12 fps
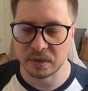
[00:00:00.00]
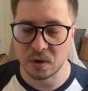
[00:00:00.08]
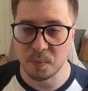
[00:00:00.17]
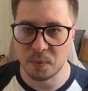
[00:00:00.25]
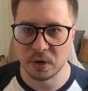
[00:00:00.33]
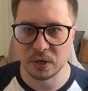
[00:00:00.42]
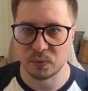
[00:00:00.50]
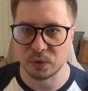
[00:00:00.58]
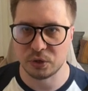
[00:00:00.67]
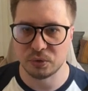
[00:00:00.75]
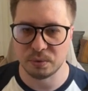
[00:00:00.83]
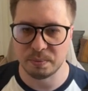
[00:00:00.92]
component
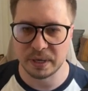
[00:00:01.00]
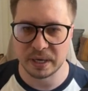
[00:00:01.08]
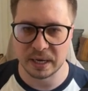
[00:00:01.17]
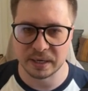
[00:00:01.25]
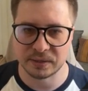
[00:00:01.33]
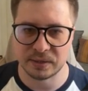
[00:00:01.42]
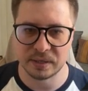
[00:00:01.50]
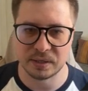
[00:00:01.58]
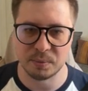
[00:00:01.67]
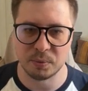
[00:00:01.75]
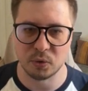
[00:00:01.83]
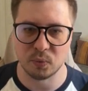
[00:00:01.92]
which should be
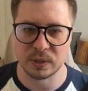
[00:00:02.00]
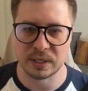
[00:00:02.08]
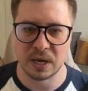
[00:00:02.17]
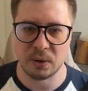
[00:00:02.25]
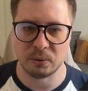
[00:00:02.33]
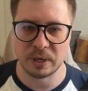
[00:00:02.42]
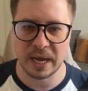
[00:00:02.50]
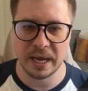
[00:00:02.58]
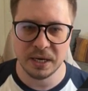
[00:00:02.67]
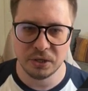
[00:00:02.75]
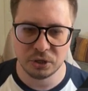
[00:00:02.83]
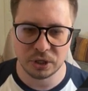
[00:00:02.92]
accessible without
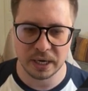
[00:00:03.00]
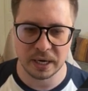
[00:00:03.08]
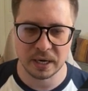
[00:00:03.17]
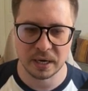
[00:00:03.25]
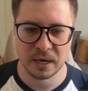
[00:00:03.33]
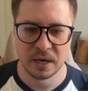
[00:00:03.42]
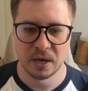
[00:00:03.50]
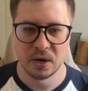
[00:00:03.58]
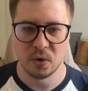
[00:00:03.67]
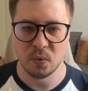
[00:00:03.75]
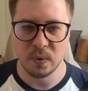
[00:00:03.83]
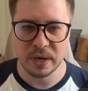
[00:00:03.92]
any check,
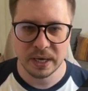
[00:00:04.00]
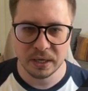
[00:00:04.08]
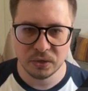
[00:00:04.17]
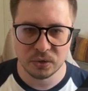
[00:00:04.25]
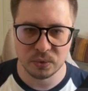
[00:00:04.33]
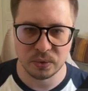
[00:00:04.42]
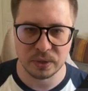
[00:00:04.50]
we can do